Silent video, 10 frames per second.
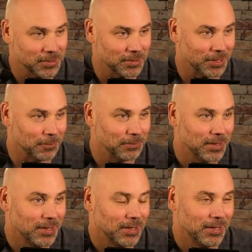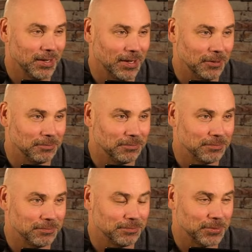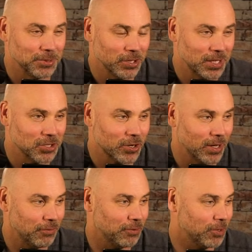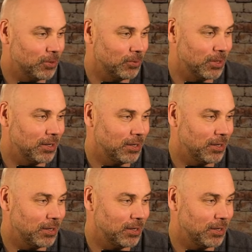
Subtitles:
So, Missouri gets credit for doing what they did.